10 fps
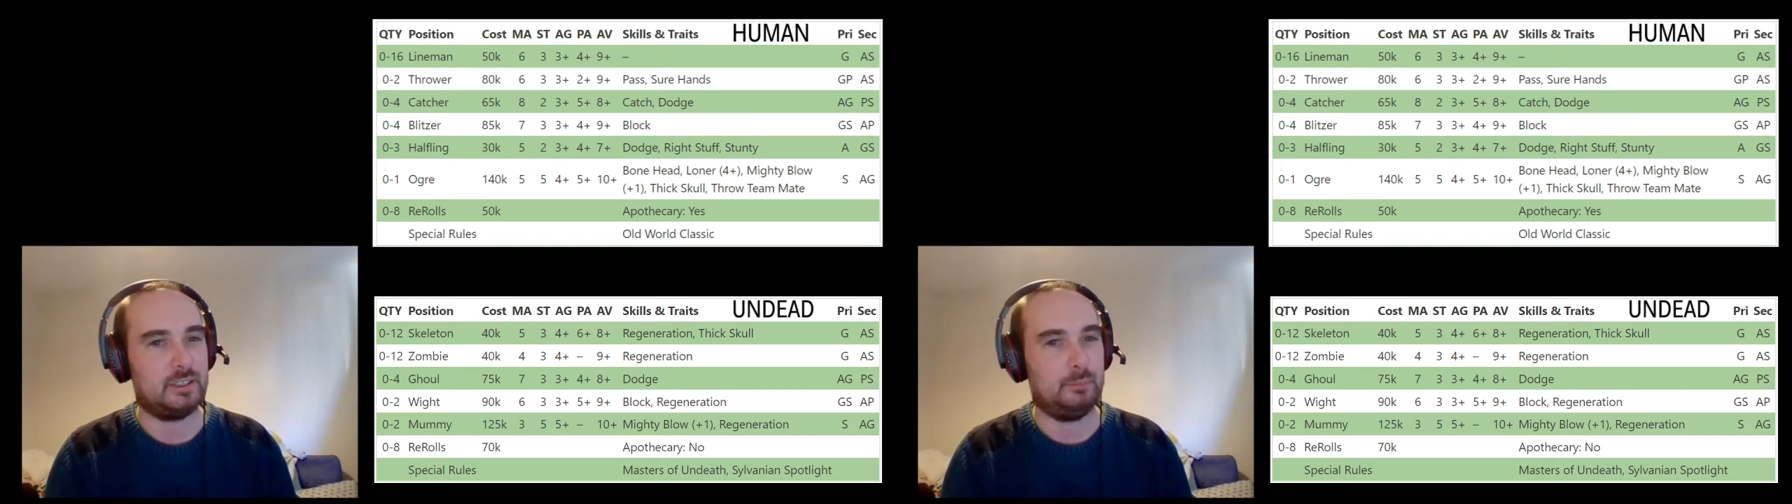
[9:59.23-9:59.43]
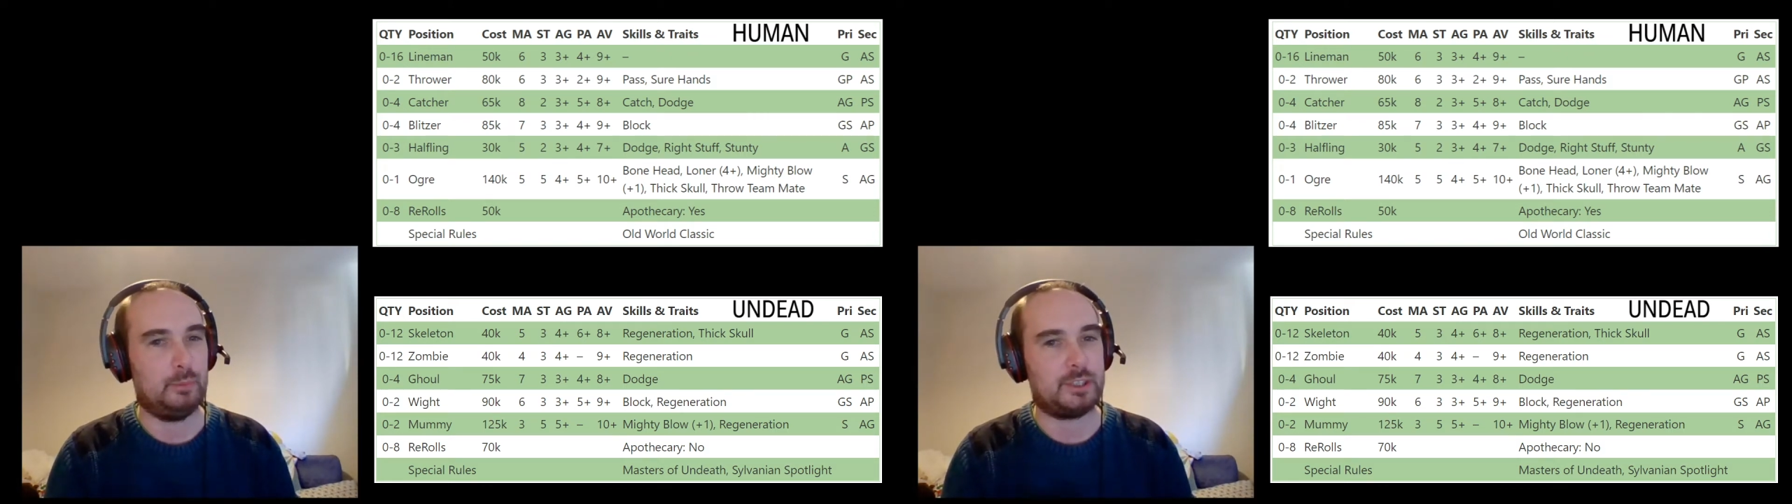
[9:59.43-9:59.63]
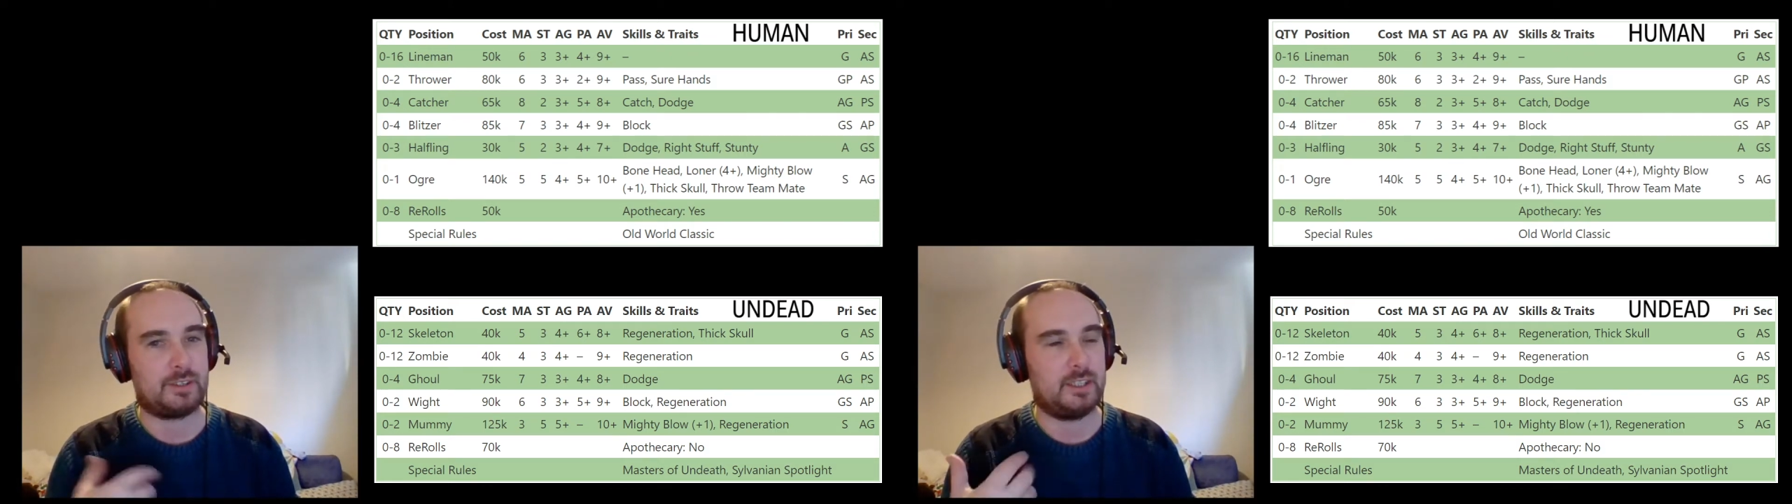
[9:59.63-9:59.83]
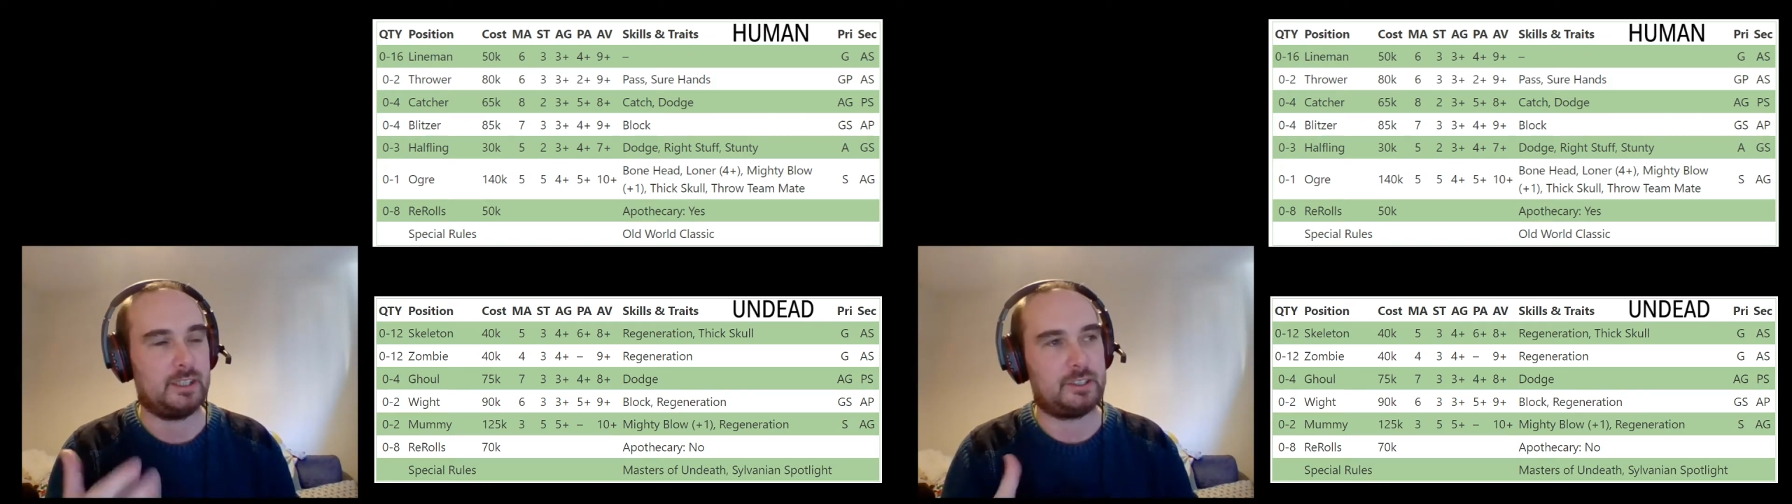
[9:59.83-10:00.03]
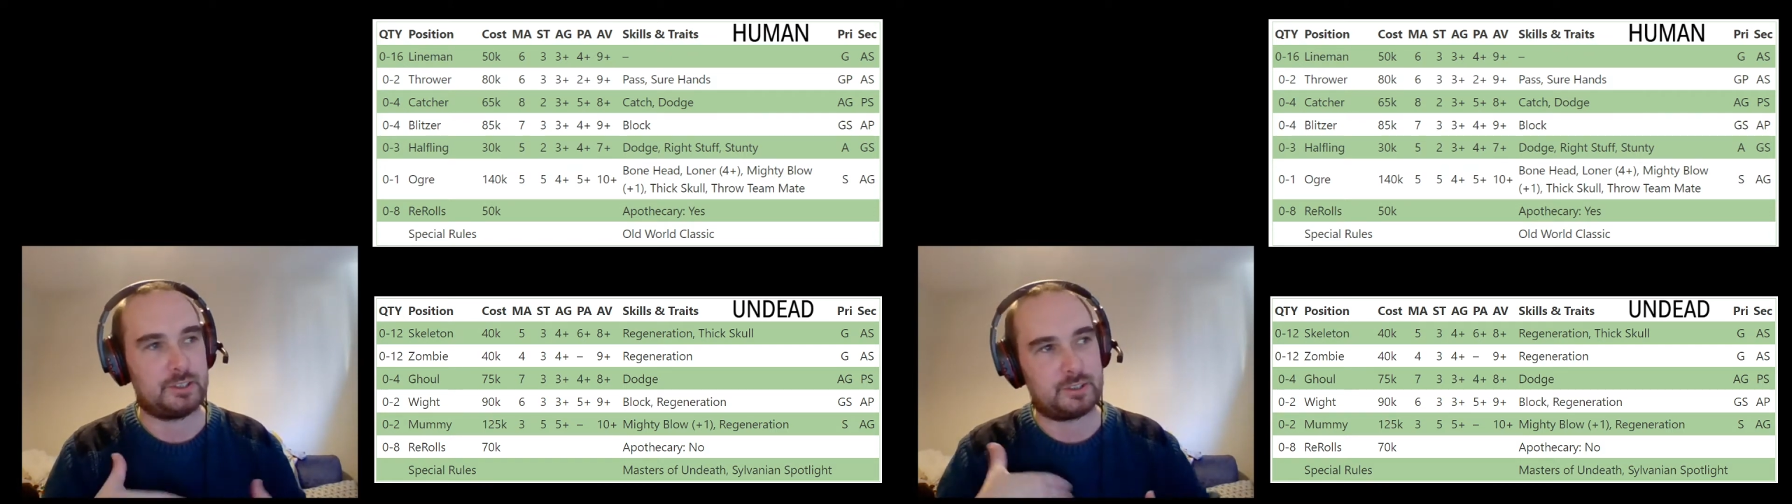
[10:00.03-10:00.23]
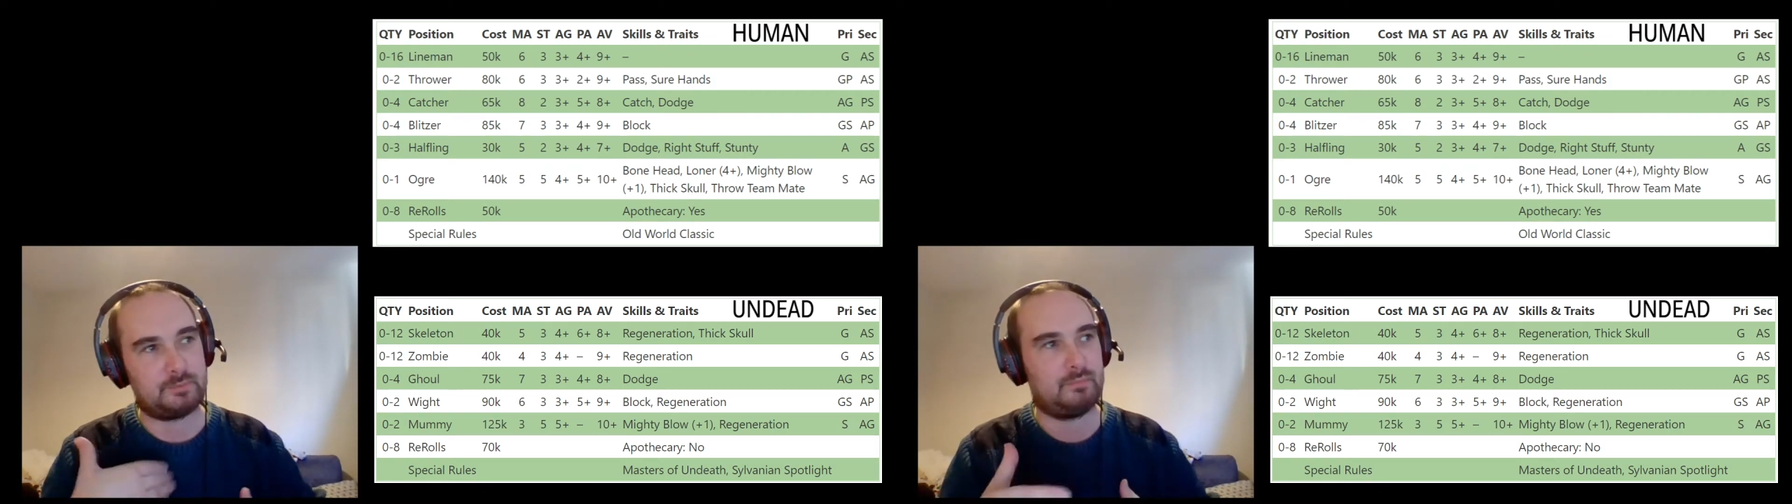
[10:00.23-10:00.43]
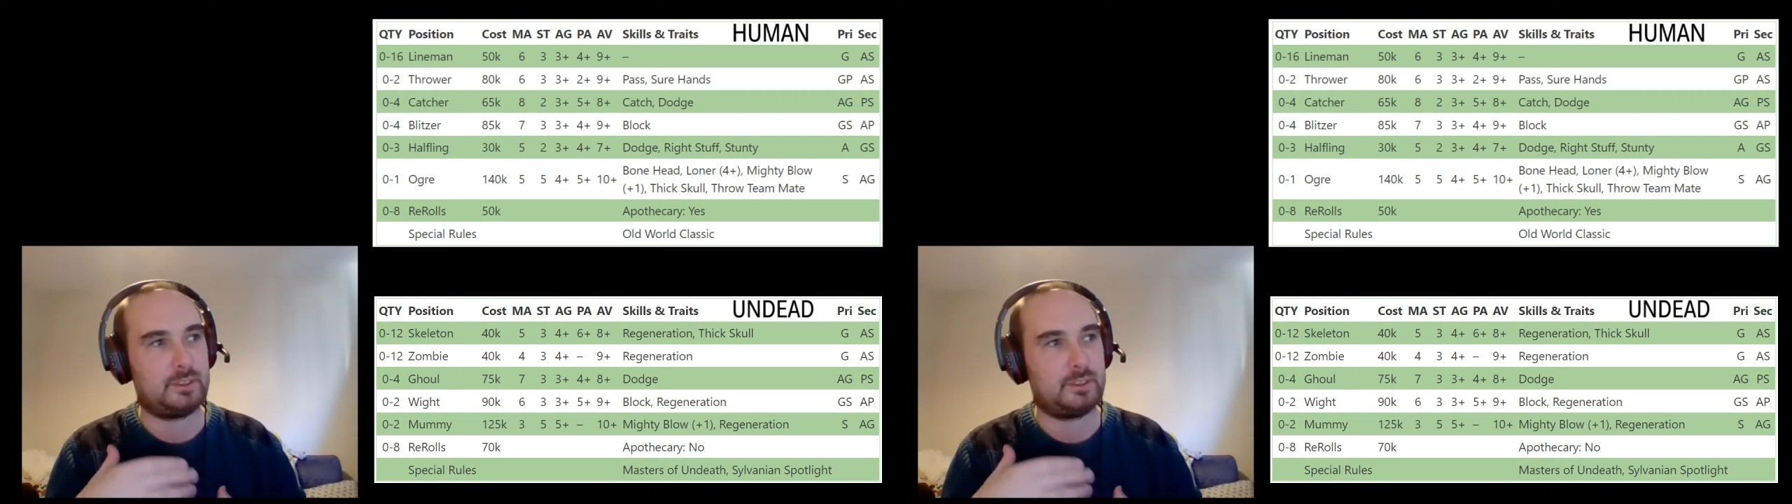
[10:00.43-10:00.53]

them, which I think just